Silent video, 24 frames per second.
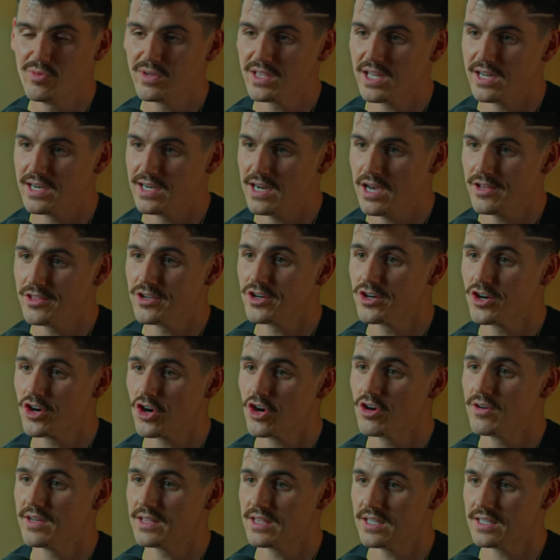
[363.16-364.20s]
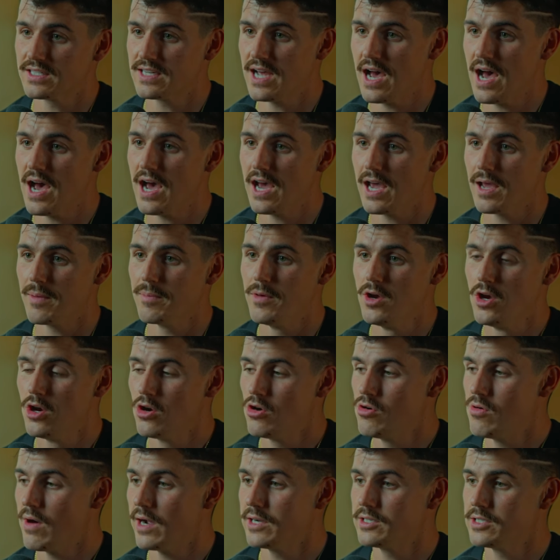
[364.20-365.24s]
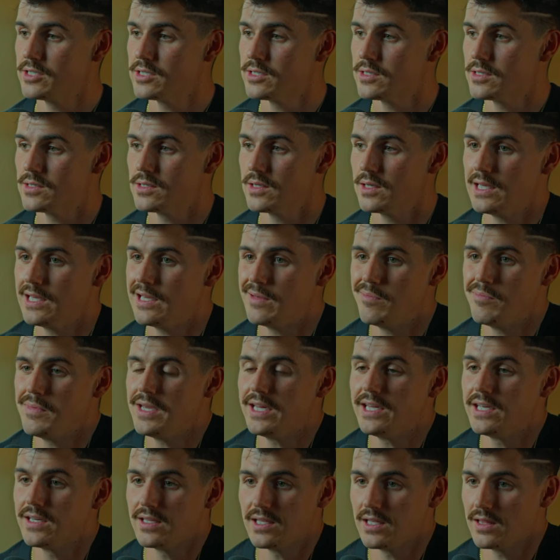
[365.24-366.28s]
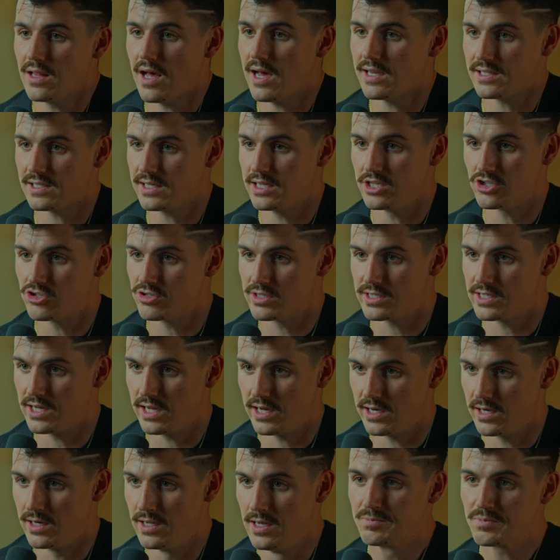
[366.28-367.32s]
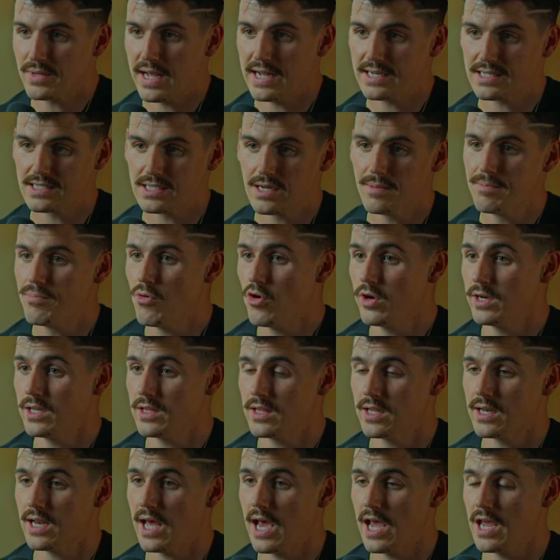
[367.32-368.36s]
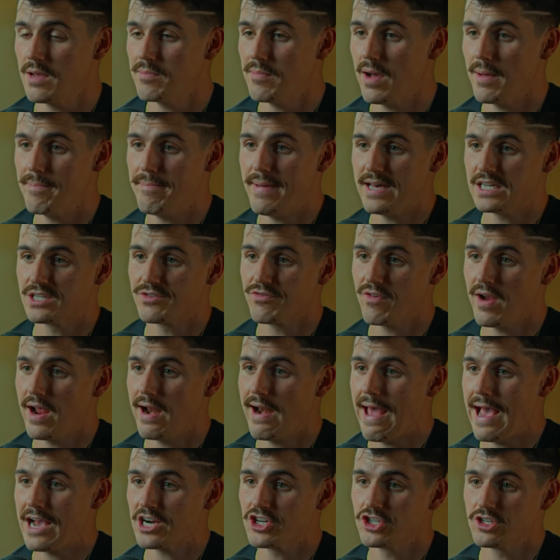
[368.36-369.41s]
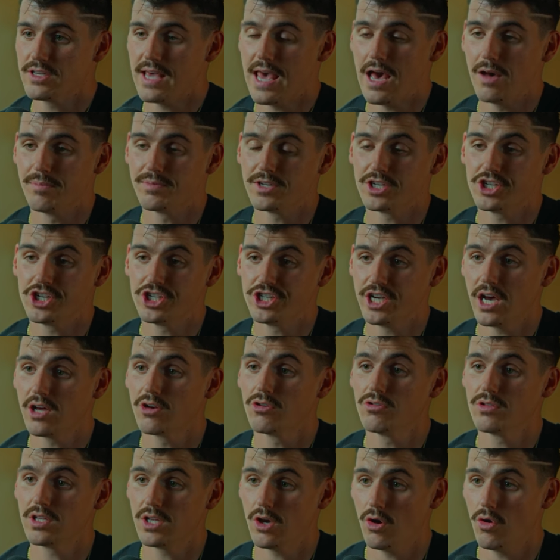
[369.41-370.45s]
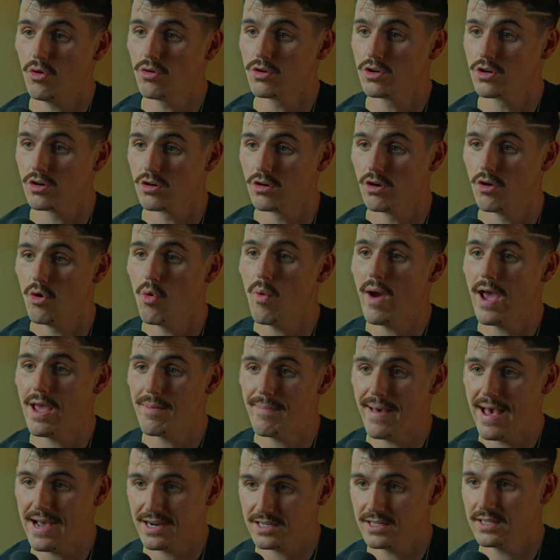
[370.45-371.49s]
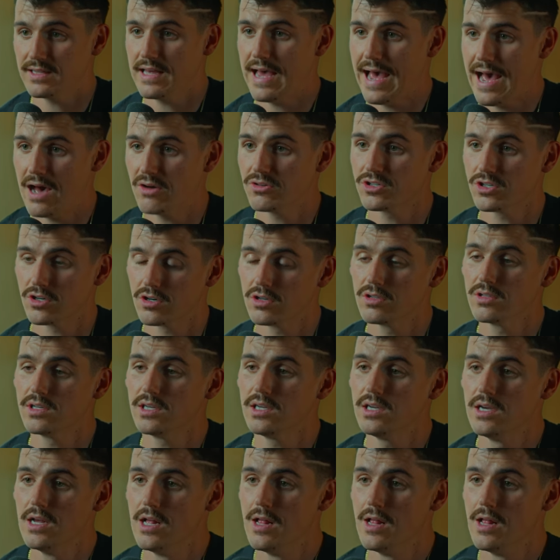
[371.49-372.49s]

with another girl at the time who I just immediately lost interest in. At some point in the night, my best friend actually helped shuttle the old girl away back to the house early